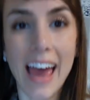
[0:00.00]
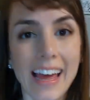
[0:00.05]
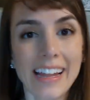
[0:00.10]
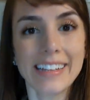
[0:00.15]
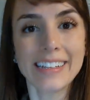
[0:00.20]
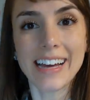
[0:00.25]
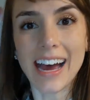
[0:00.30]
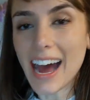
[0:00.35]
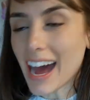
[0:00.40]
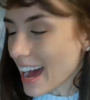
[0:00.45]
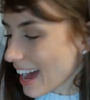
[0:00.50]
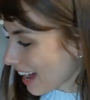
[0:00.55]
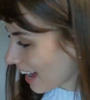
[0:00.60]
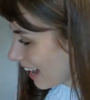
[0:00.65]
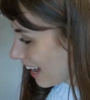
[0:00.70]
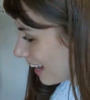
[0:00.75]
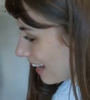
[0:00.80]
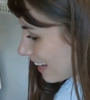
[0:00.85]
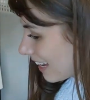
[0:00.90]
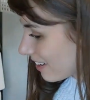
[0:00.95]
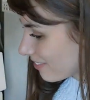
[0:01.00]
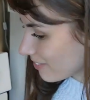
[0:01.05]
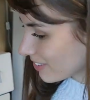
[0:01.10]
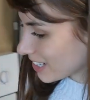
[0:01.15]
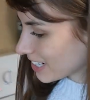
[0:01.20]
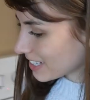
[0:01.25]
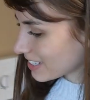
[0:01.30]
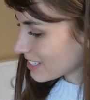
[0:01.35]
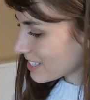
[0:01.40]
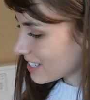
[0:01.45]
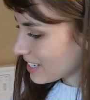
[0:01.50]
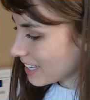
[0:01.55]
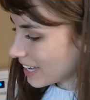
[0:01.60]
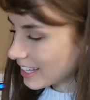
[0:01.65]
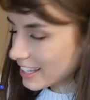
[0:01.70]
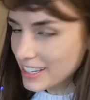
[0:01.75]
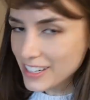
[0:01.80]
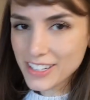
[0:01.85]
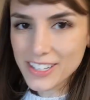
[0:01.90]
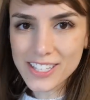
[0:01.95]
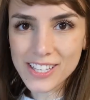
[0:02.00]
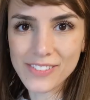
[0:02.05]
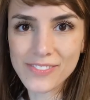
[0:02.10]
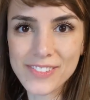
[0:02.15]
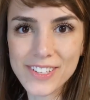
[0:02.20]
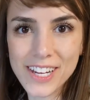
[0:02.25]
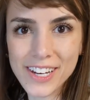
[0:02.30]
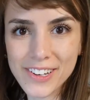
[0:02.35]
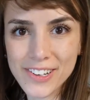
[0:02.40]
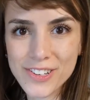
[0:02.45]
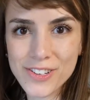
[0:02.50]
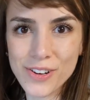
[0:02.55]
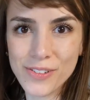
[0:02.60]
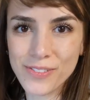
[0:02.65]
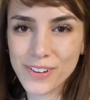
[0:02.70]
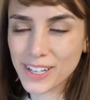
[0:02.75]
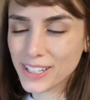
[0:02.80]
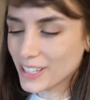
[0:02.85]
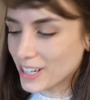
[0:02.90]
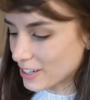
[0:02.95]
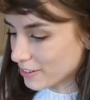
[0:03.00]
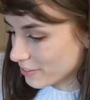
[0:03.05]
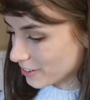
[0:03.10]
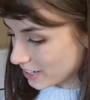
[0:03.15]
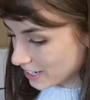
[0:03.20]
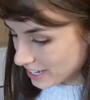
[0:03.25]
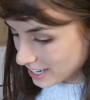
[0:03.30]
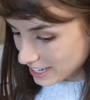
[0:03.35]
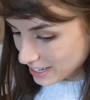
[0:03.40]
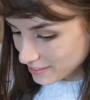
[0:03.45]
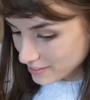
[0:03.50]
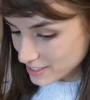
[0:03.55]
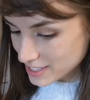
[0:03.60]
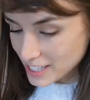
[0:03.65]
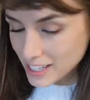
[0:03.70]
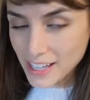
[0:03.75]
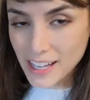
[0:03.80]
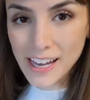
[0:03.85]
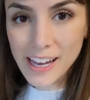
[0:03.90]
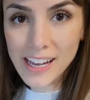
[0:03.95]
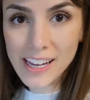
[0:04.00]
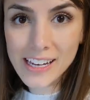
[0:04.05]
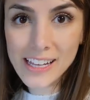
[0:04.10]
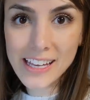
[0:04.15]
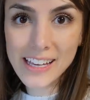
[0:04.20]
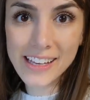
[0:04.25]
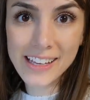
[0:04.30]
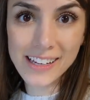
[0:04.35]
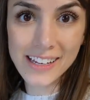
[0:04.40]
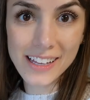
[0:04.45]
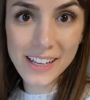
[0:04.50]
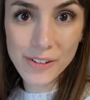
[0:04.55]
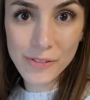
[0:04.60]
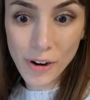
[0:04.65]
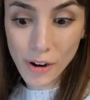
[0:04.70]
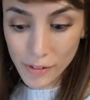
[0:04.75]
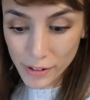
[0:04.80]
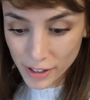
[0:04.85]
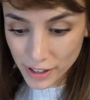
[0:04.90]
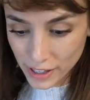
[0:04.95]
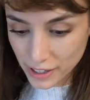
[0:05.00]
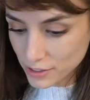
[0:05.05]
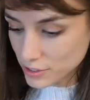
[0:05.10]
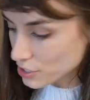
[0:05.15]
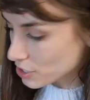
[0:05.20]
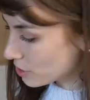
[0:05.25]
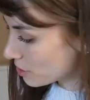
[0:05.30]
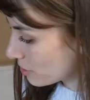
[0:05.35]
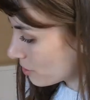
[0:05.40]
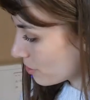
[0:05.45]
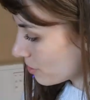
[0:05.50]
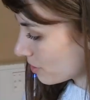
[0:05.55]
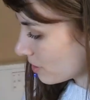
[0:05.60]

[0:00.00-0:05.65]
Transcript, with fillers: And I am putting together some dinner to bring along for him so that he can eat while we're there too.